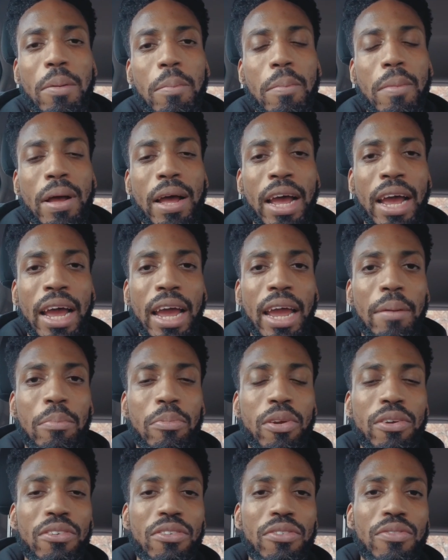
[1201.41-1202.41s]
my
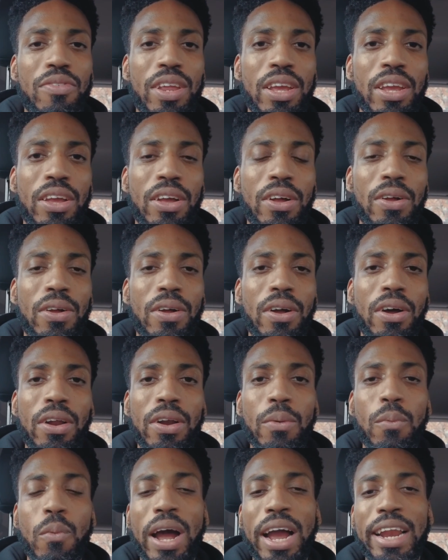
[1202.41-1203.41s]
previous video
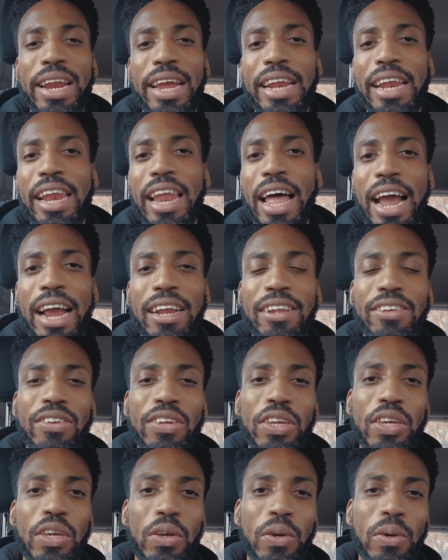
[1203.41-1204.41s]
on why they lied to
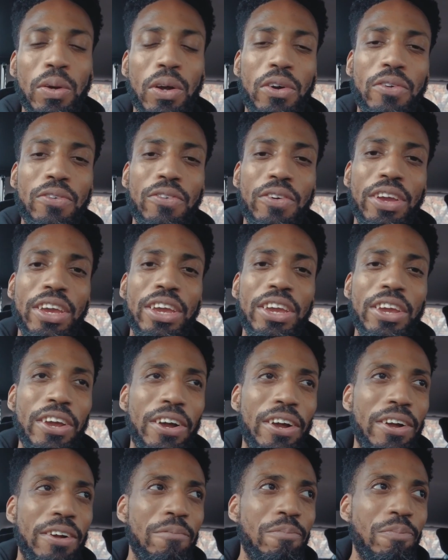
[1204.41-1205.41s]
you over
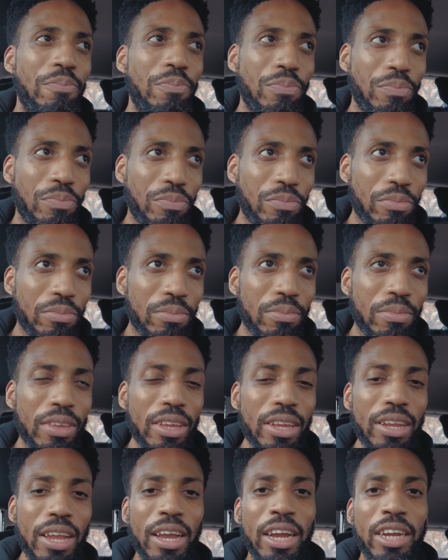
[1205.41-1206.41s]
here,
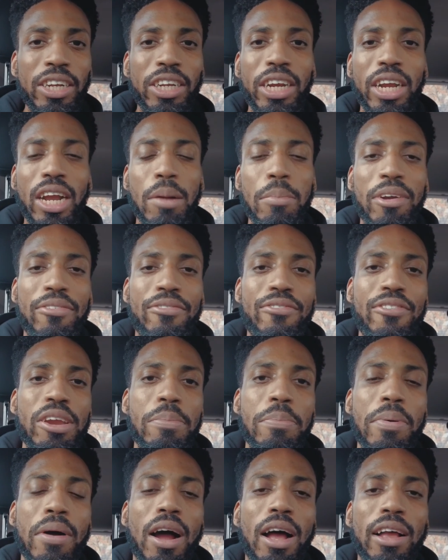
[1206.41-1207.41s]
and check out my
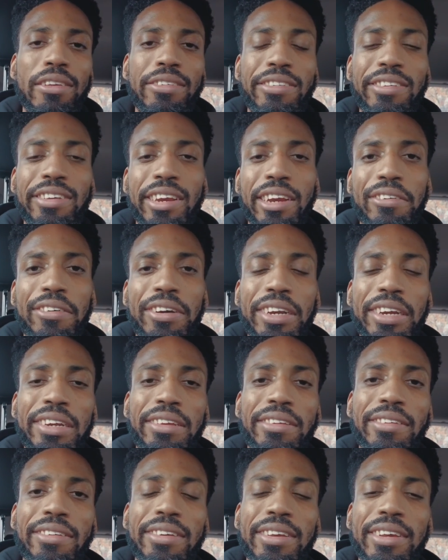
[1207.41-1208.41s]
3-part
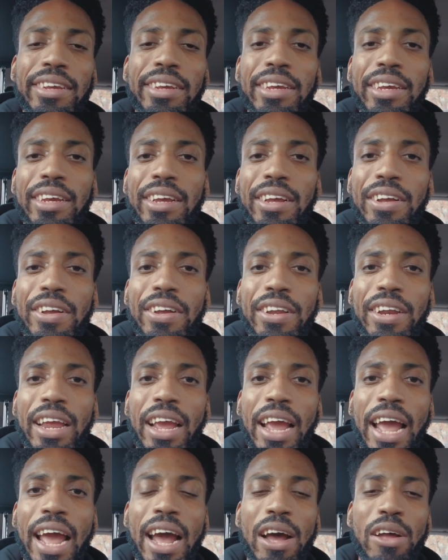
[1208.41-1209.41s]
series on
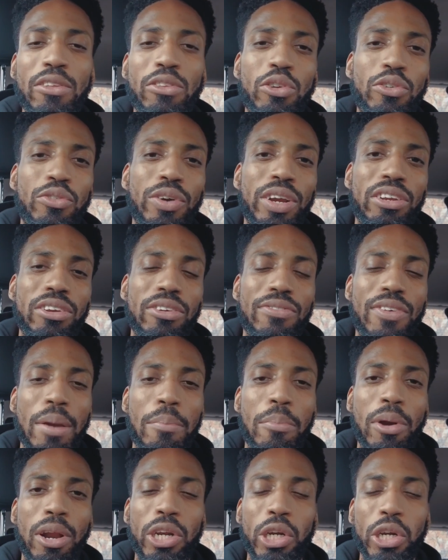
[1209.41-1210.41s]
how to raise your
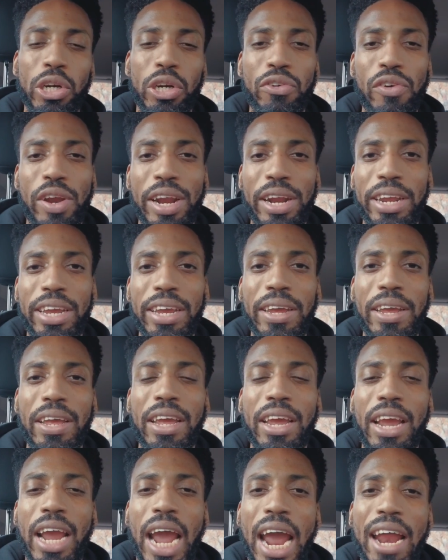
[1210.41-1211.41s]
vibration correctly.
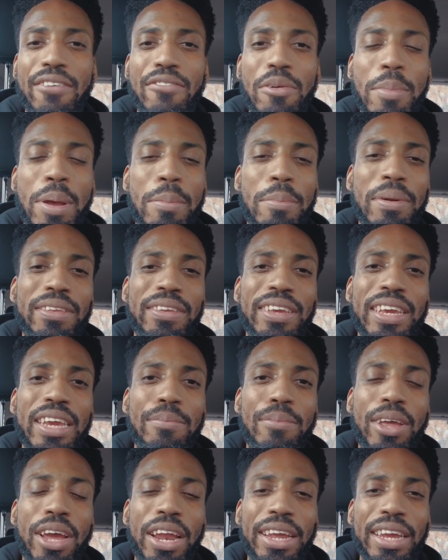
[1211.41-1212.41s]
And remember to keep
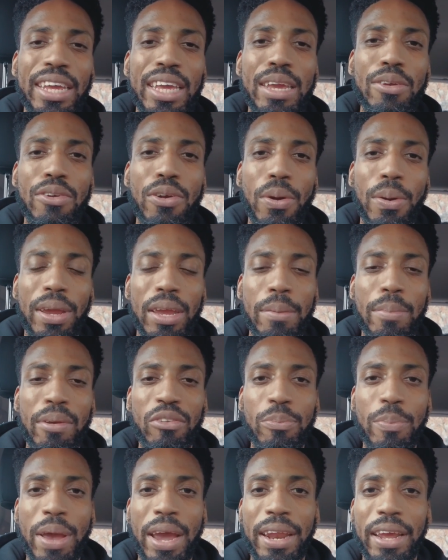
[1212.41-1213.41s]
learning, keep growing, keep
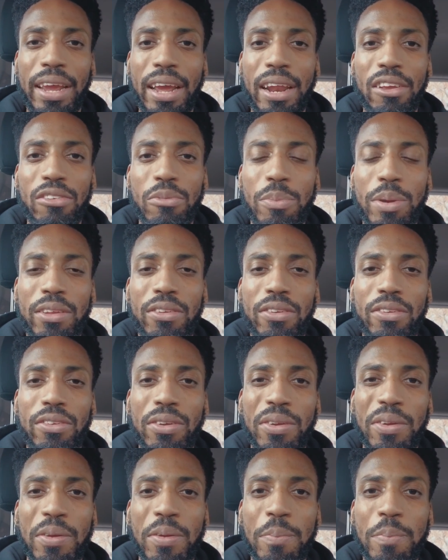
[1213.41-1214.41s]
expanding, and I'll speak to you
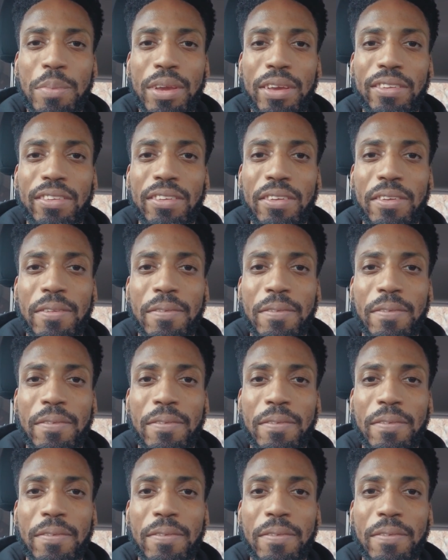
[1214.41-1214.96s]
soon. Peace.